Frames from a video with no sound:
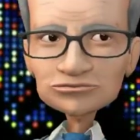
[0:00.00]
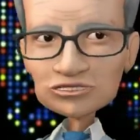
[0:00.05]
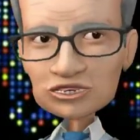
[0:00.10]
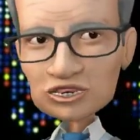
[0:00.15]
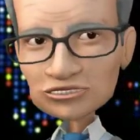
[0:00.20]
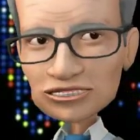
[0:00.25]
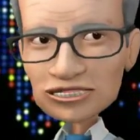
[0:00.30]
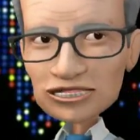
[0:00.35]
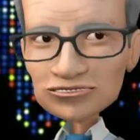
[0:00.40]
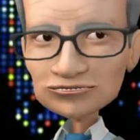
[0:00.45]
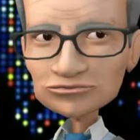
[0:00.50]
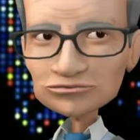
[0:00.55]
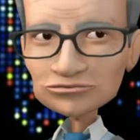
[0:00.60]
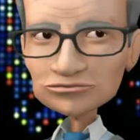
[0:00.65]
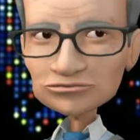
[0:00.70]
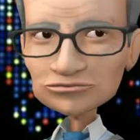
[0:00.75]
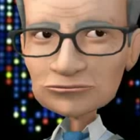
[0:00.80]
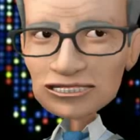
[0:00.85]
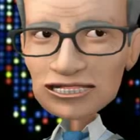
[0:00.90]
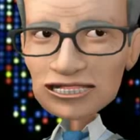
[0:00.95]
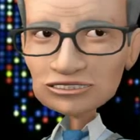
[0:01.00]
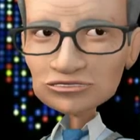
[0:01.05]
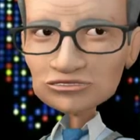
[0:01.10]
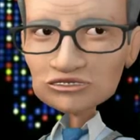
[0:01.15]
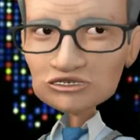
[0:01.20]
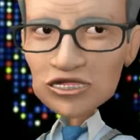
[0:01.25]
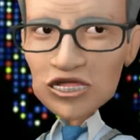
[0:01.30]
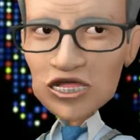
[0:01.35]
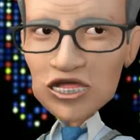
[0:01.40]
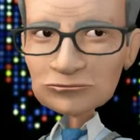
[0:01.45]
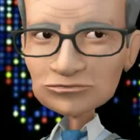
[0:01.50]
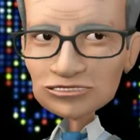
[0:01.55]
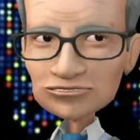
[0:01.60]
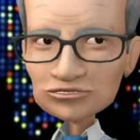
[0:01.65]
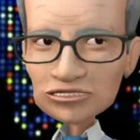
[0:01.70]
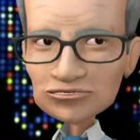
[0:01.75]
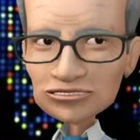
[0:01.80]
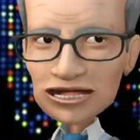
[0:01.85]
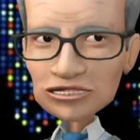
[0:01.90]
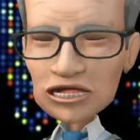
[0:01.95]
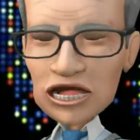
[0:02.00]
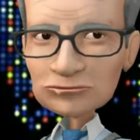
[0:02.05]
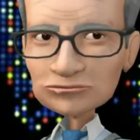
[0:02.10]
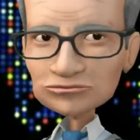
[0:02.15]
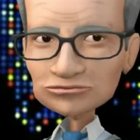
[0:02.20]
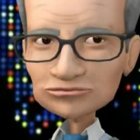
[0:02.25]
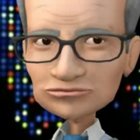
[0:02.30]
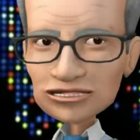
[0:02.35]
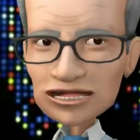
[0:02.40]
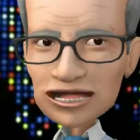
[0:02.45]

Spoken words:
Then, being the showman that I am,